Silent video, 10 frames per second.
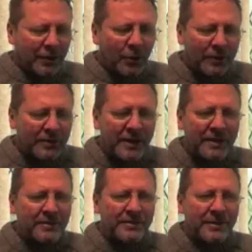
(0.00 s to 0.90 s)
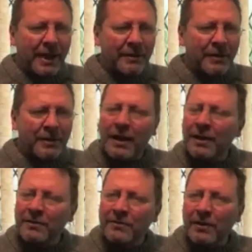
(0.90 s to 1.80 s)
got these letters together
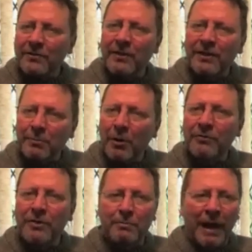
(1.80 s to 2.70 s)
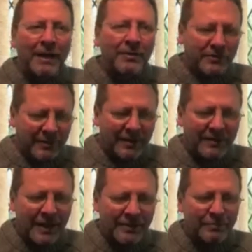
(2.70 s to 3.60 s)
and started sending them off to the banks 10
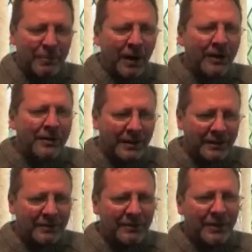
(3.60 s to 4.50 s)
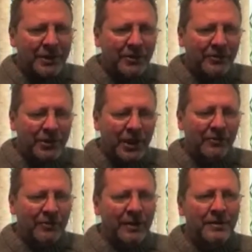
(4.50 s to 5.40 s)
days apart, as she
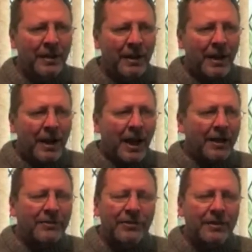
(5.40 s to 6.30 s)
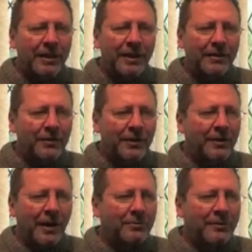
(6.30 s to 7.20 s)
suggested. And suddenly I got
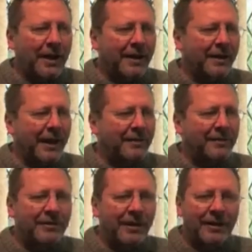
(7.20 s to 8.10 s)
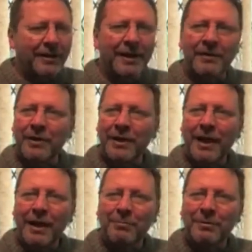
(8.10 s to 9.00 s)
the debt collectors giving
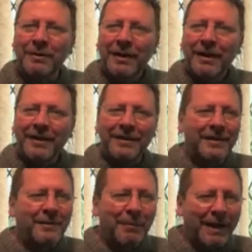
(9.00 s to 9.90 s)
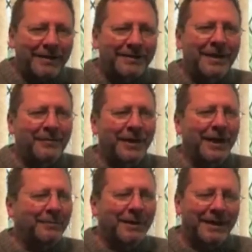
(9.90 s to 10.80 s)
up, and then the banks giving
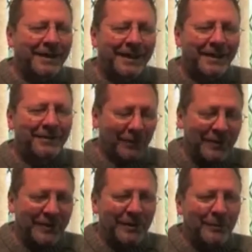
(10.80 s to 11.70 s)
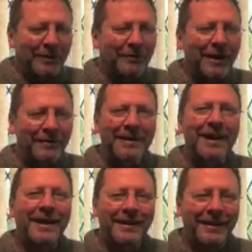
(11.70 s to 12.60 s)
up, and it was the other way around.
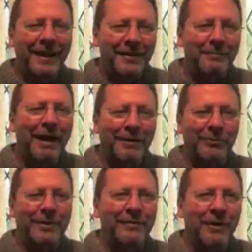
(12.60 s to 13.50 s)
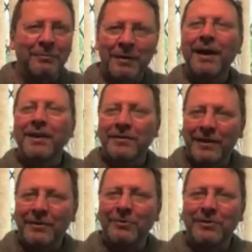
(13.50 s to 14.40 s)
The banks would give up,
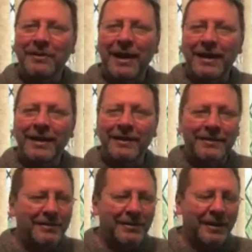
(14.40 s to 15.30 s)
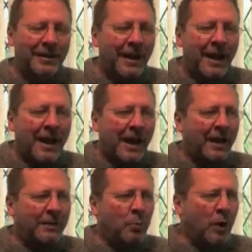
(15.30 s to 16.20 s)
send it on to debt collectors, I think.
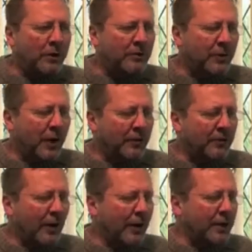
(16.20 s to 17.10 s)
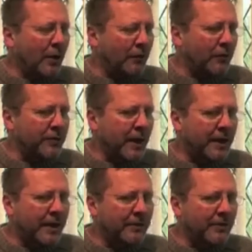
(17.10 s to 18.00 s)
And whereas I started off with
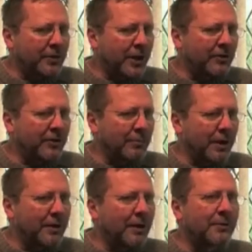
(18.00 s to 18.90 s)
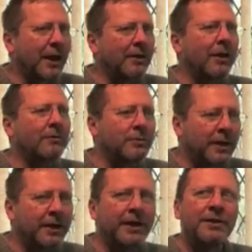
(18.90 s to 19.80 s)
debt collectors chasing me, and I was getting
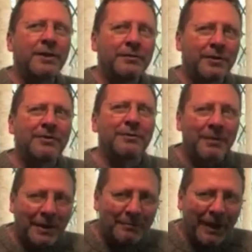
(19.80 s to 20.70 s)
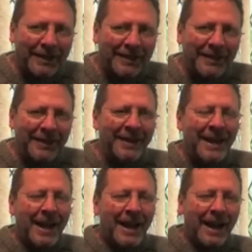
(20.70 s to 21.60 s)
really nervous and panicky,
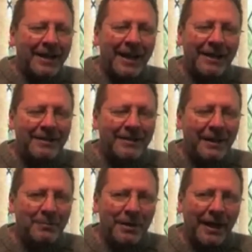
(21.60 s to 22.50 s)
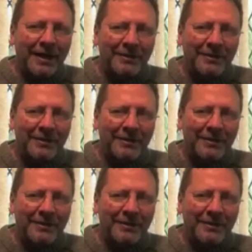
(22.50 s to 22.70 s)
and it ended up that, hang